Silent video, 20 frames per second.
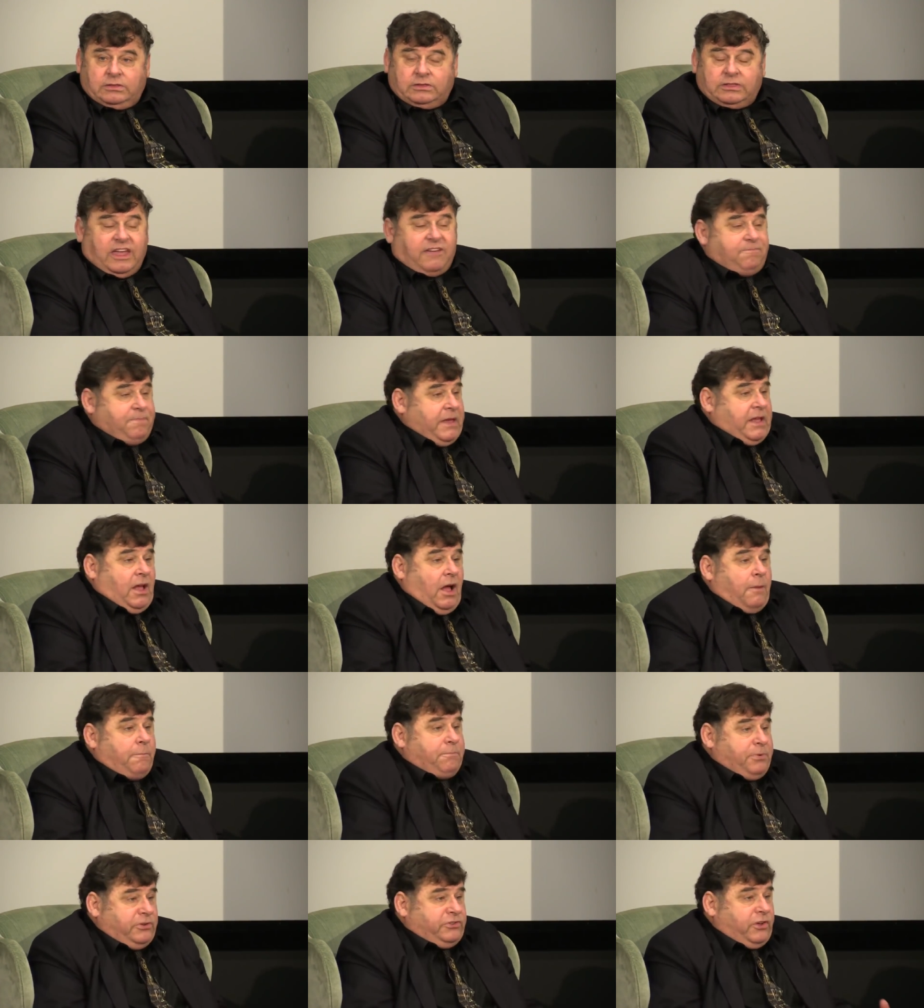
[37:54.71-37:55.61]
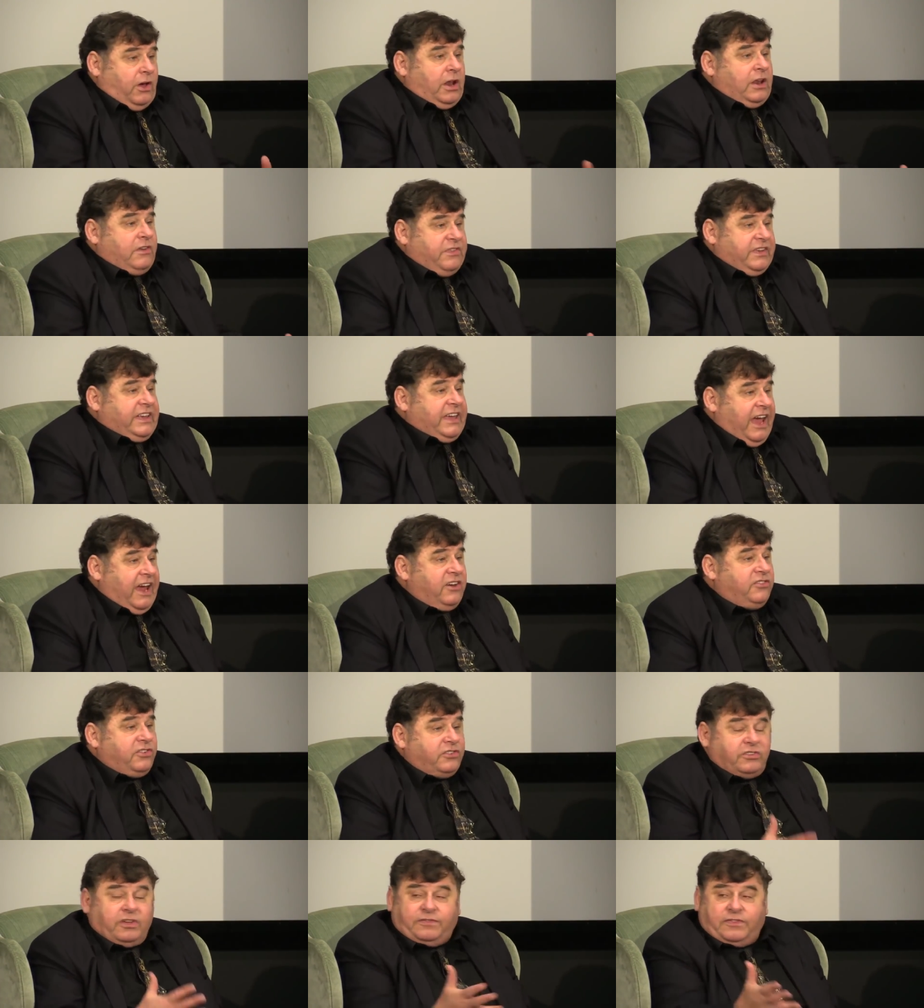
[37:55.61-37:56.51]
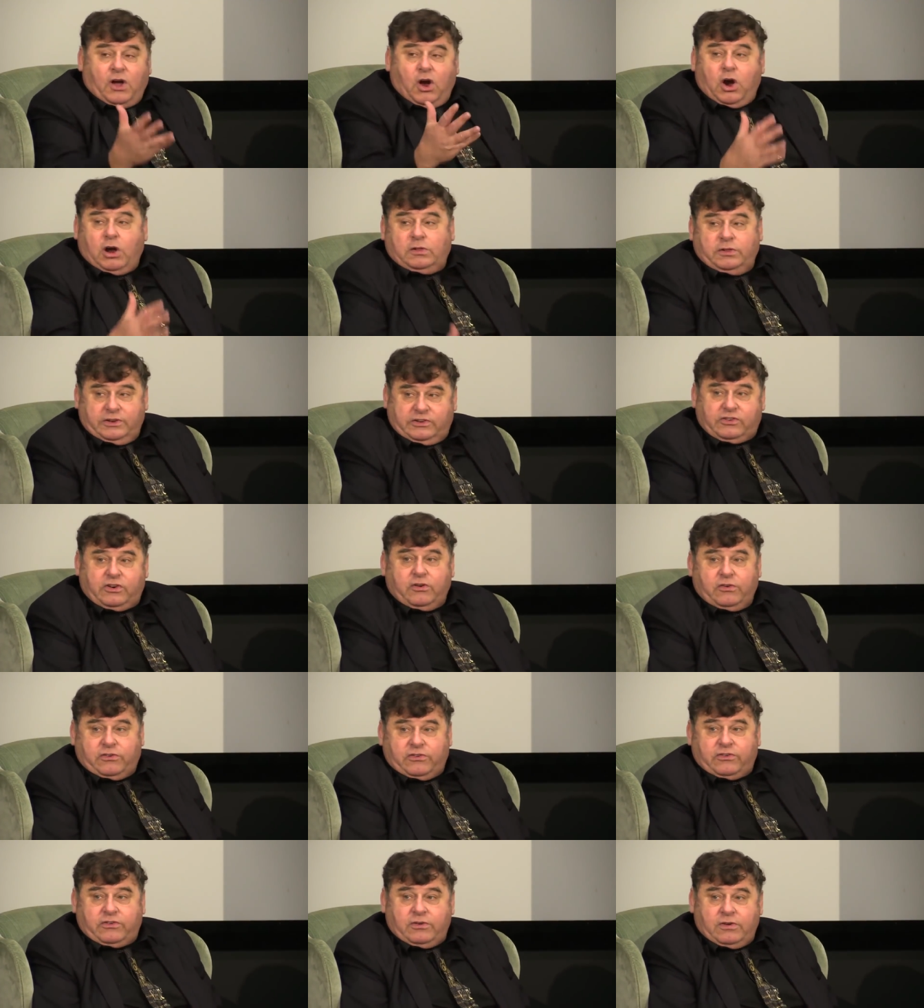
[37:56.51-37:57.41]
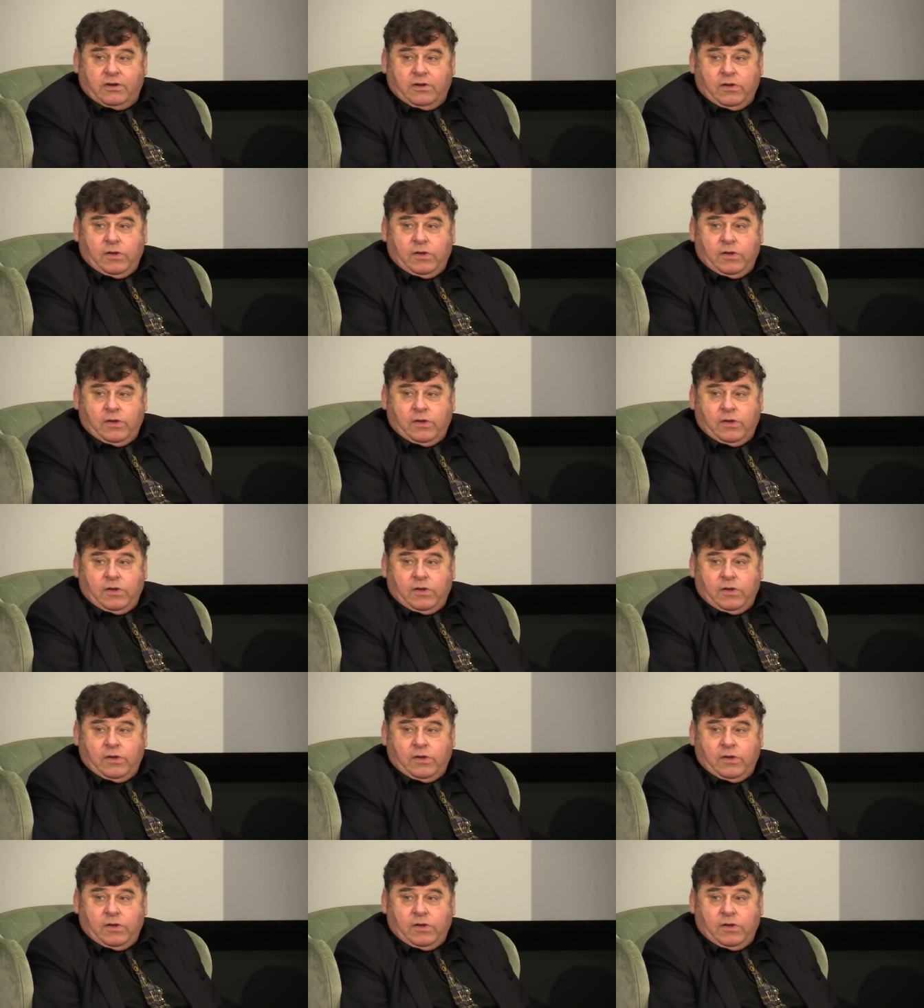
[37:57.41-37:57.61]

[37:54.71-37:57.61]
They become personifications of the harlot church.